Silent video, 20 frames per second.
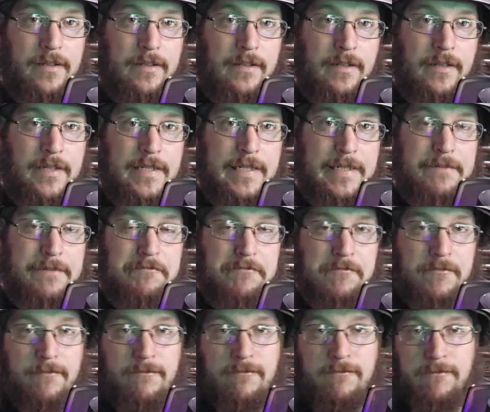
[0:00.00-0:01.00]
this
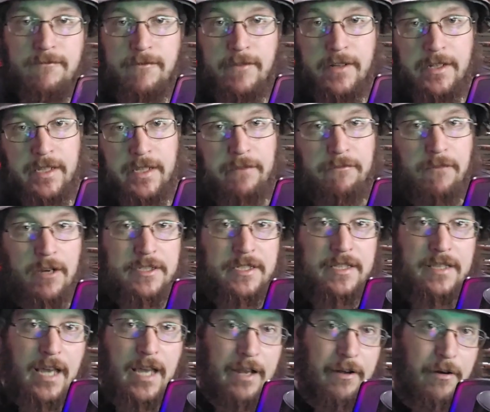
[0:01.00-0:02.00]
really
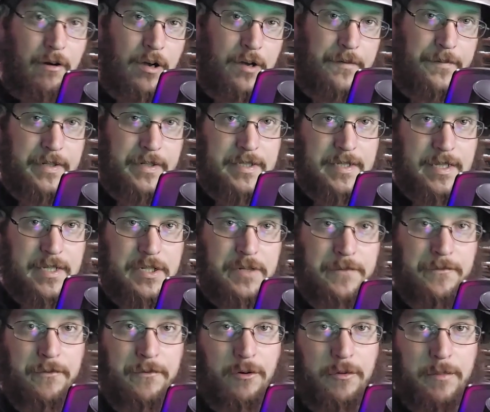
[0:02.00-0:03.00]
wasn't that hard of a decision
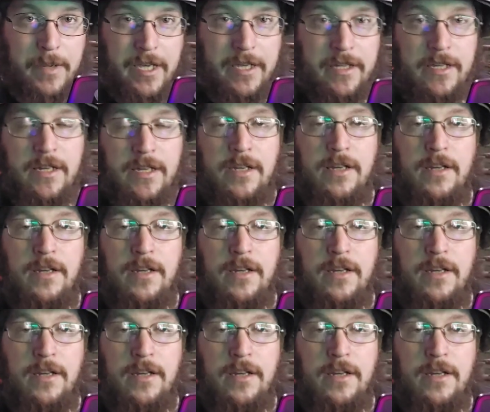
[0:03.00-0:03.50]
for me.